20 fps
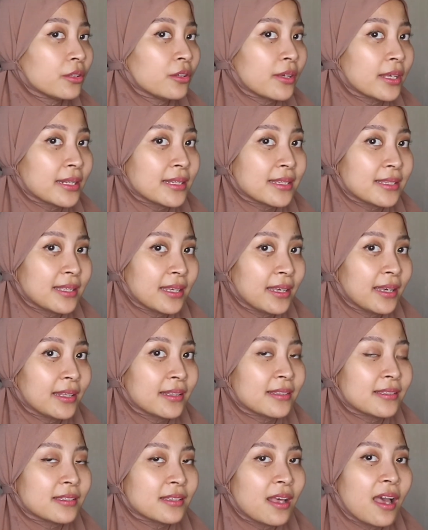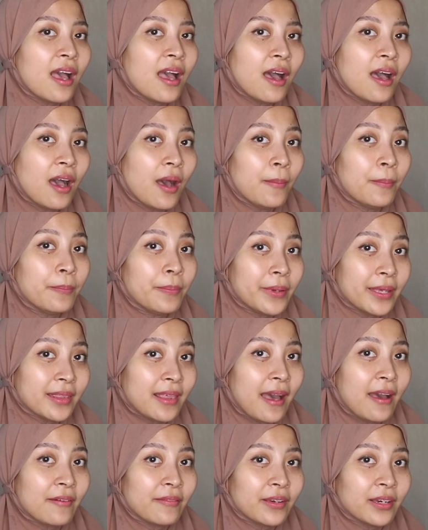You can see it's a
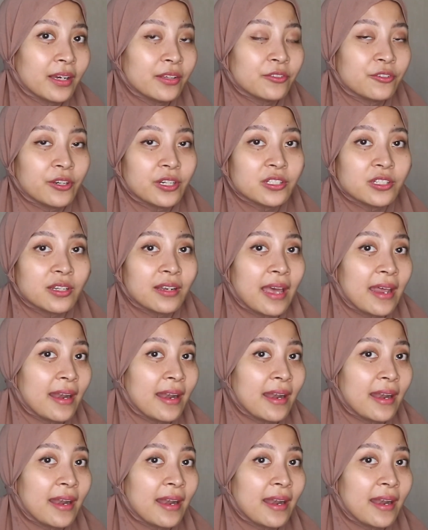bit having hydration,